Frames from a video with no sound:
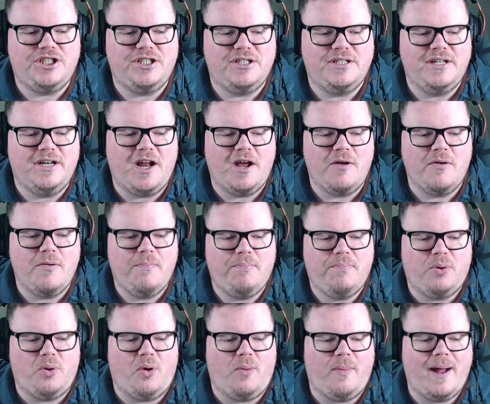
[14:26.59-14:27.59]
you know,
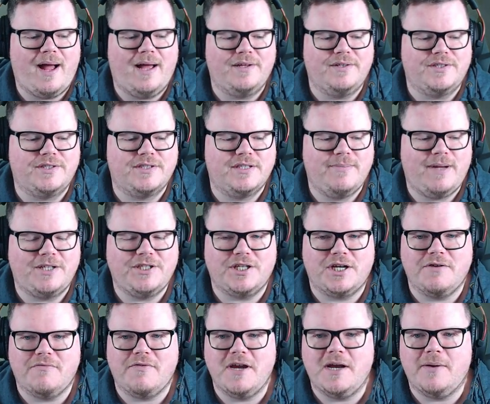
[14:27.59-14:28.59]
poor man's Magic
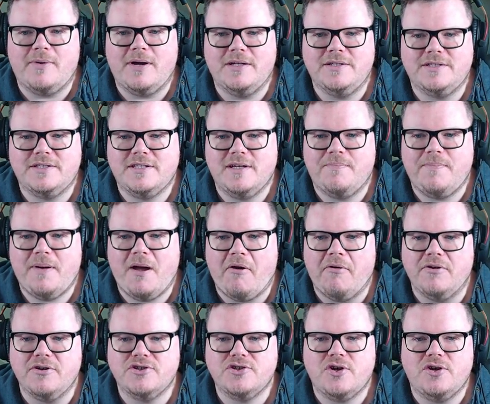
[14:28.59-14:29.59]
Arena ones.
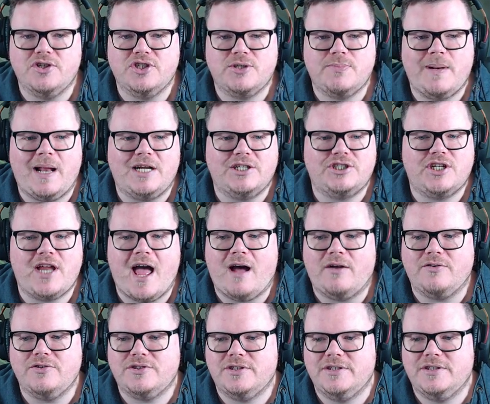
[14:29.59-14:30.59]
Opponent's gone splashed
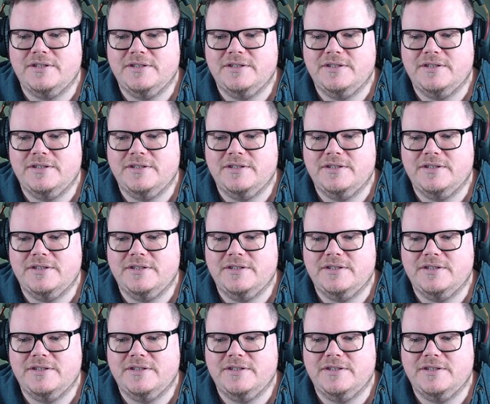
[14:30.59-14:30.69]
out.